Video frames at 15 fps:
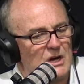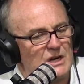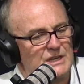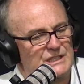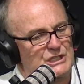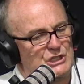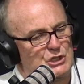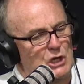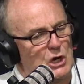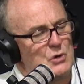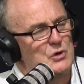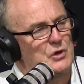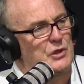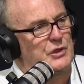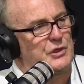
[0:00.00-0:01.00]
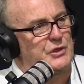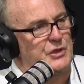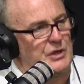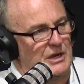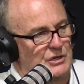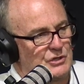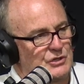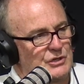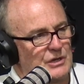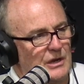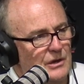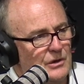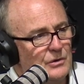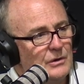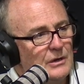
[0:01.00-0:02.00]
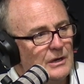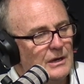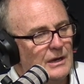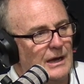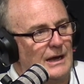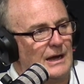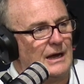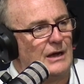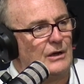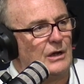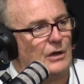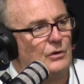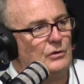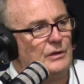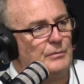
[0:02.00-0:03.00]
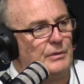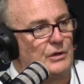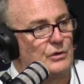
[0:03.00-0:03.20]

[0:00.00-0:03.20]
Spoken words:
I don't think so. Only